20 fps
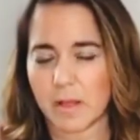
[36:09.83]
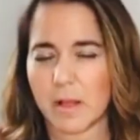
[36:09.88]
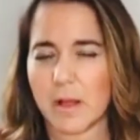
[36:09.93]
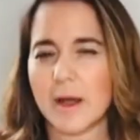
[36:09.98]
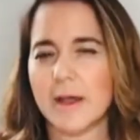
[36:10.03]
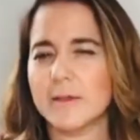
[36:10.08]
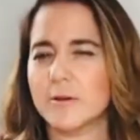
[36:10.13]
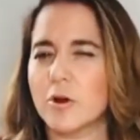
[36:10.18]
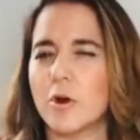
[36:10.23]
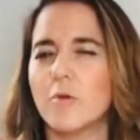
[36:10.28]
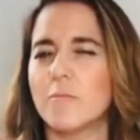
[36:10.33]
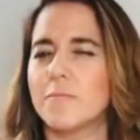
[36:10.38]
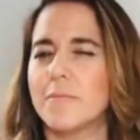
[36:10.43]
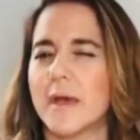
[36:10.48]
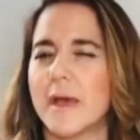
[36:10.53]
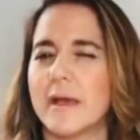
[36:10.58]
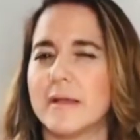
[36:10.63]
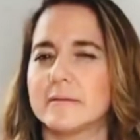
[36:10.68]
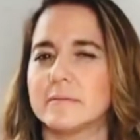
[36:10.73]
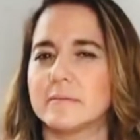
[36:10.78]
I hope
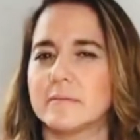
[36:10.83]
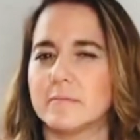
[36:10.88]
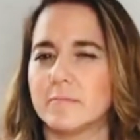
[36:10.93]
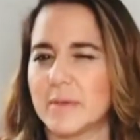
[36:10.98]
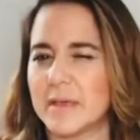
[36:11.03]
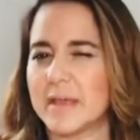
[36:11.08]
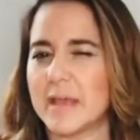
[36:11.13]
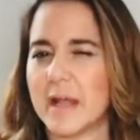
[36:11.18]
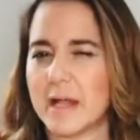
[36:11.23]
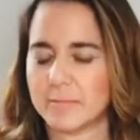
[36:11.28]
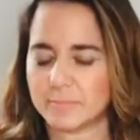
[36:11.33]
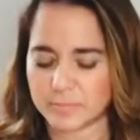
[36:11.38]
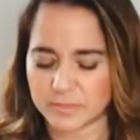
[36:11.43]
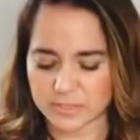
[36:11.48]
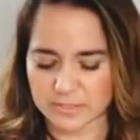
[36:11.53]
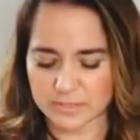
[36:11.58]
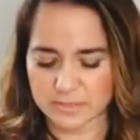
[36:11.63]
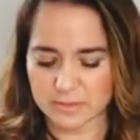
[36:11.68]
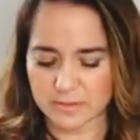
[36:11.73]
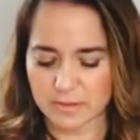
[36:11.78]
that may
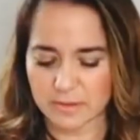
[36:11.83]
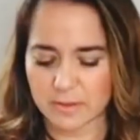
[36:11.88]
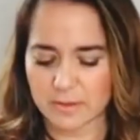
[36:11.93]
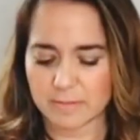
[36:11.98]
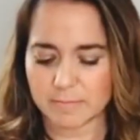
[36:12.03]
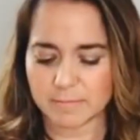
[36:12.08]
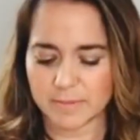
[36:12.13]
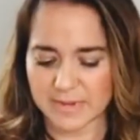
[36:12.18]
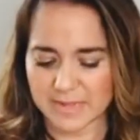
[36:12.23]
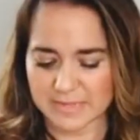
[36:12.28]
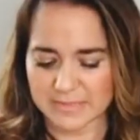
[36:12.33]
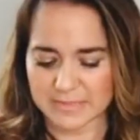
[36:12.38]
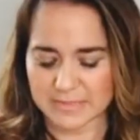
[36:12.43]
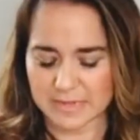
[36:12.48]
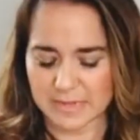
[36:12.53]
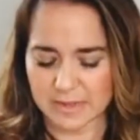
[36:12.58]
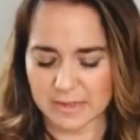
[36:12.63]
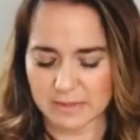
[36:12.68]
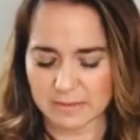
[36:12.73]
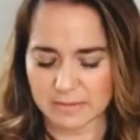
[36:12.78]
helps Vanessa.